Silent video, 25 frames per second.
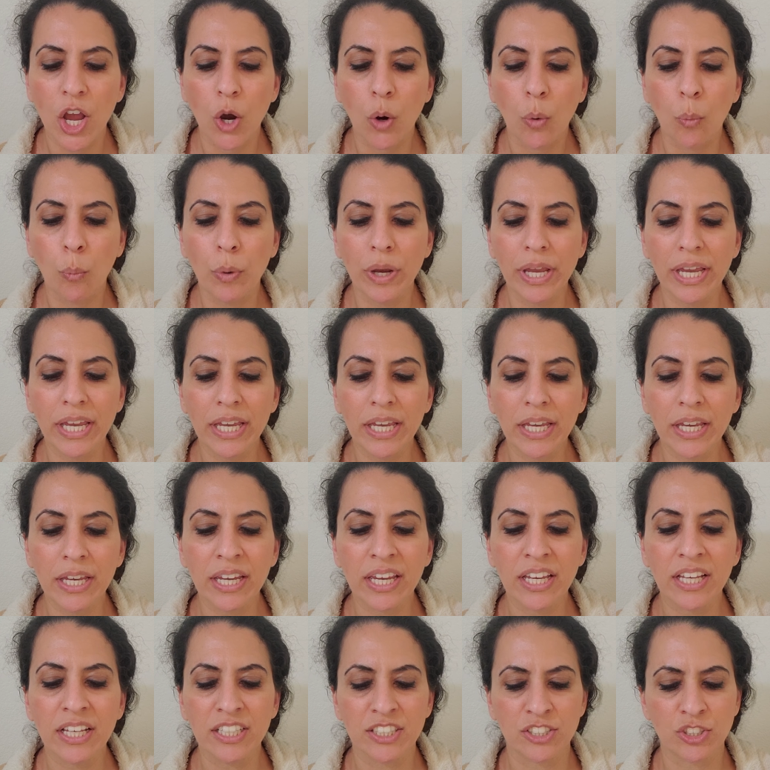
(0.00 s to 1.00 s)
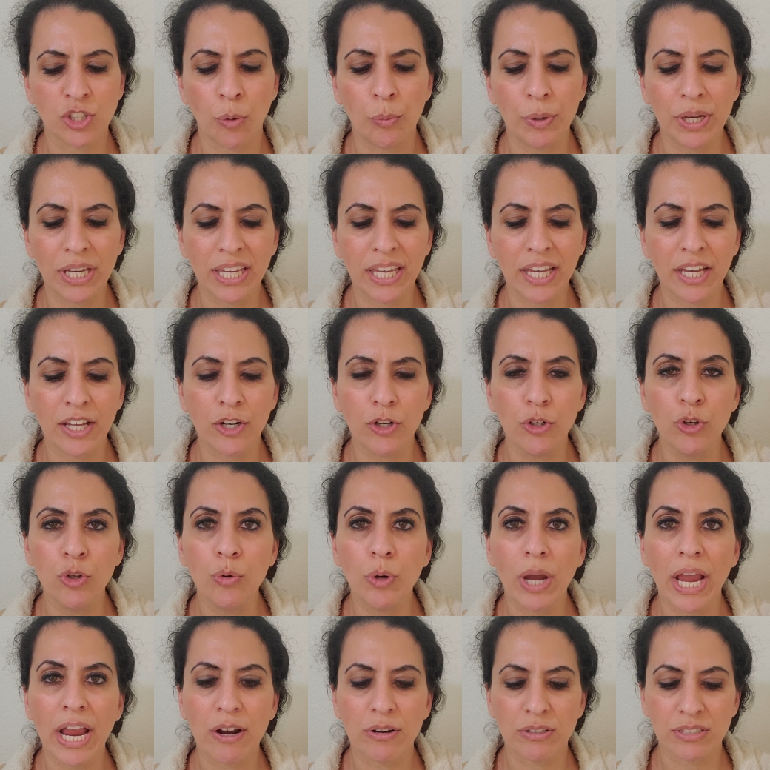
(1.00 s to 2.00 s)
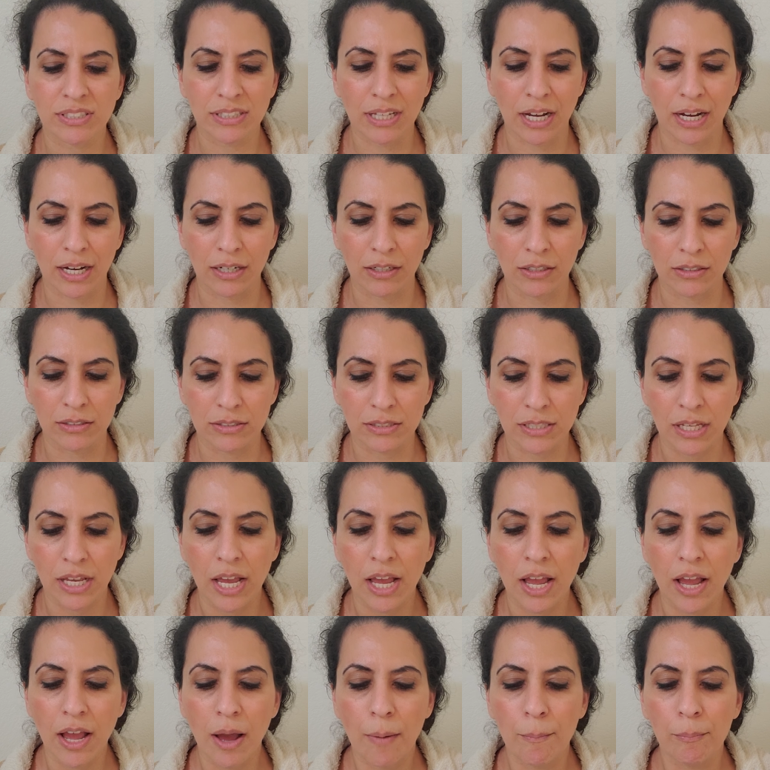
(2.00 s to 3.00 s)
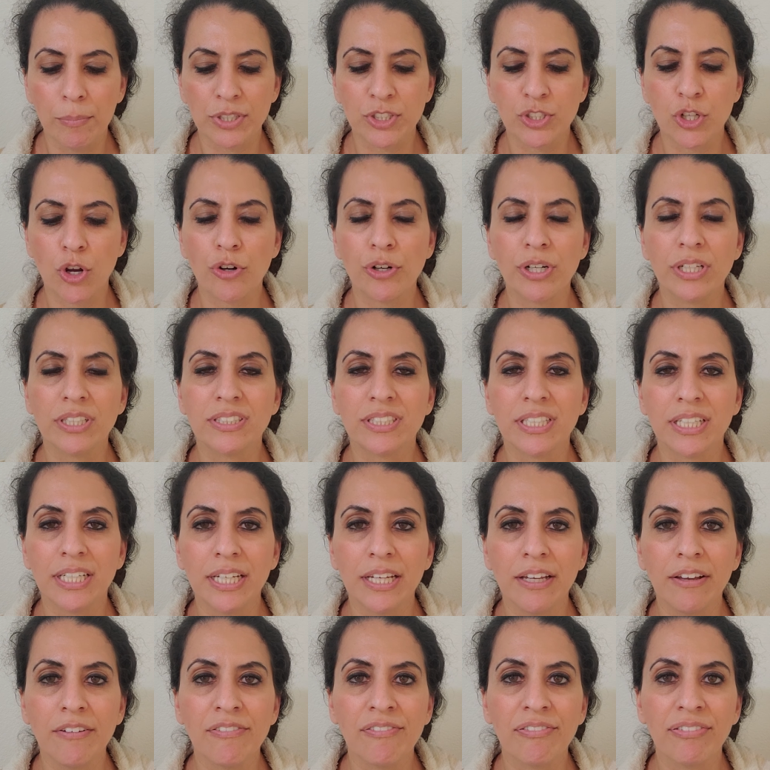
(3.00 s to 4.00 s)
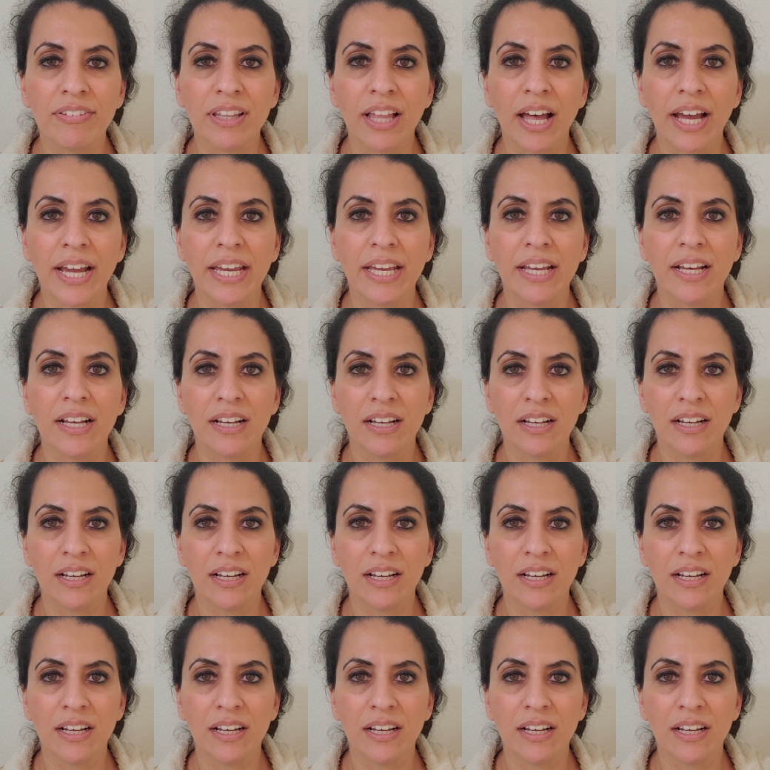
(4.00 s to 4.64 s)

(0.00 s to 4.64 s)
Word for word: we get new hairstyles, maternity flight